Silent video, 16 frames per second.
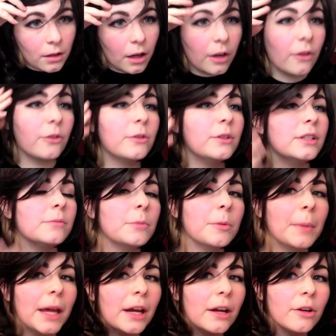I also didn't
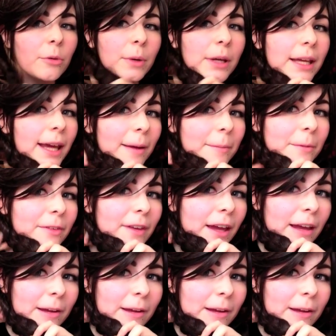put my hair in a wig cap because I